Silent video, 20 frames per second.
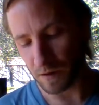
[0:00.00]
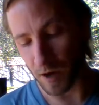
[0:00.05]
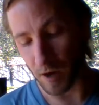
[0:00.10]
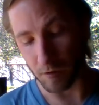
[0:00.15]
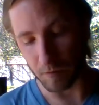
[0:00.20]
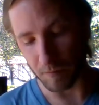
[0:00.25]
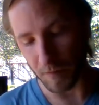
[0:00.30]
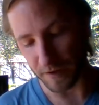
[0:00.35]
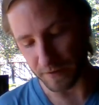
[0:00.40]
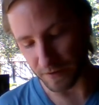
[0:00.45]
I
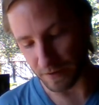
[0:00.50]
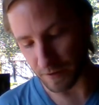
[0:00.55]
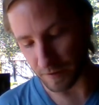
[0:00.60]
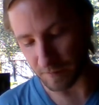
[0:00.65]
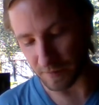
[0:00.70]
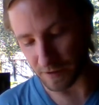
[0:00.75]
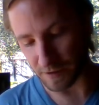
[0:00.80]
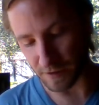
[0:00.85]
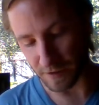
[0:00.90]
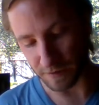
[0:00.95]
reminded
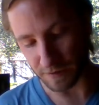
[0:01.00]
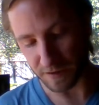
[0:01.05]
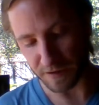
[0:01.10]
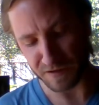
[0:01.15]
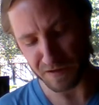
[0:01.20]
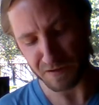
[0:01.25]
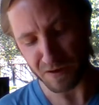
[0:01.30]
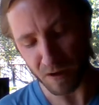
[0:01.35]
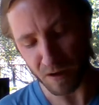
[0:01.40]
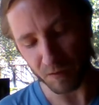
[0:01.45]
him again,
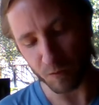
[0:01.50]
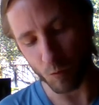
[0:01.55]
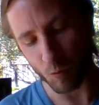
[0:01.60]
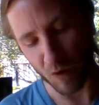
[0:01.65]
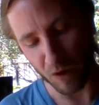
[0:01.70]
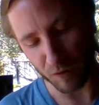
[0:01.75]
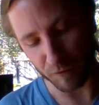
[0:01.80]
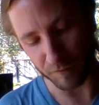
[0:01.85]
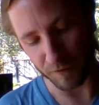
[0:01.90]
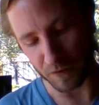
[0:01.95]
is not the
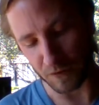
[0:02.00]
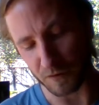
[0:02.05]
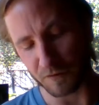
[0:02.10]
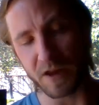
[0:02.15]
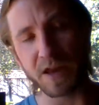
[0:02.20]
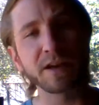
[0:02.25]
welfare of